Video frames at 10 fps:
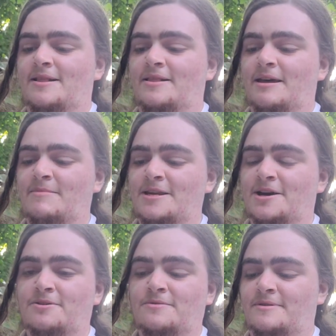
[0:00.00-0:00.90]
Let me
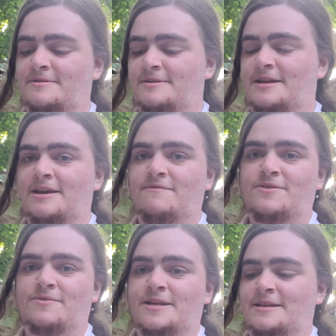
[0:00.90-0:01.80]
know if
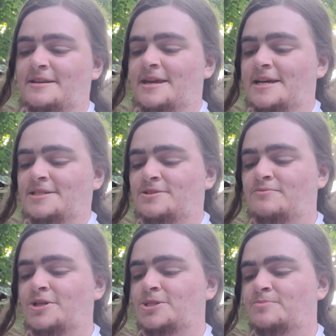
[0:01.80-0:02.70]
you can guess
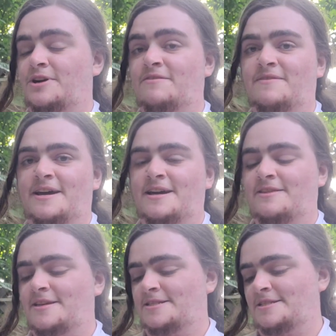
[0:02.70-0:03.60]
which pride flag
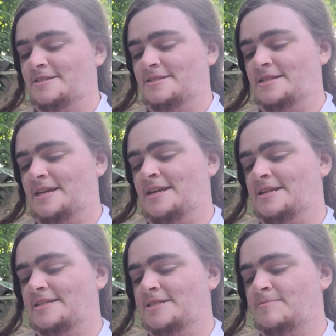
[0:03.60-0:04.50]
this is
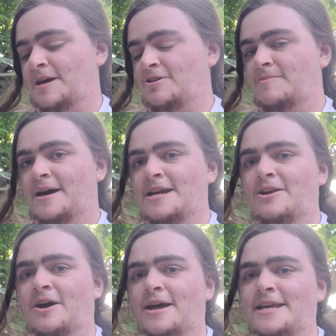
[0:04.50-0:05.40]
inspired by.
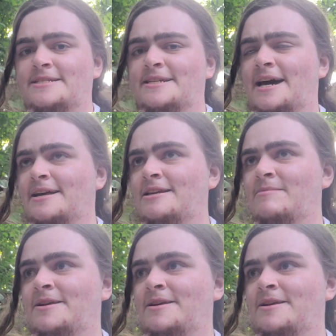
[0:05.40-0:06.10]
Not exactly,